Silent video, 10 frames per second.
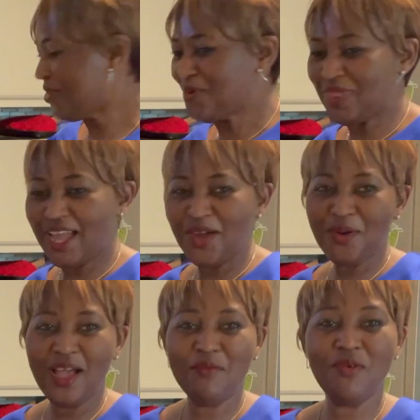so
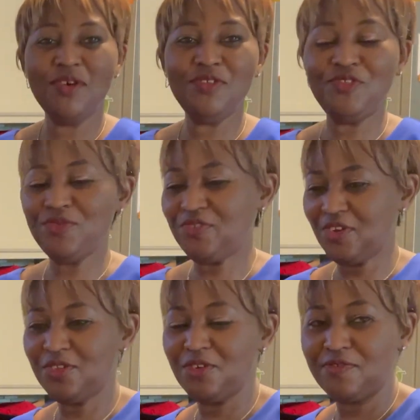now I'm going to
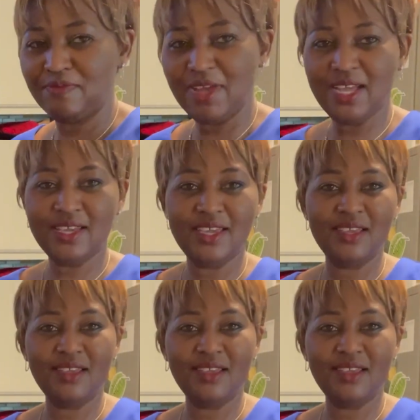turn off my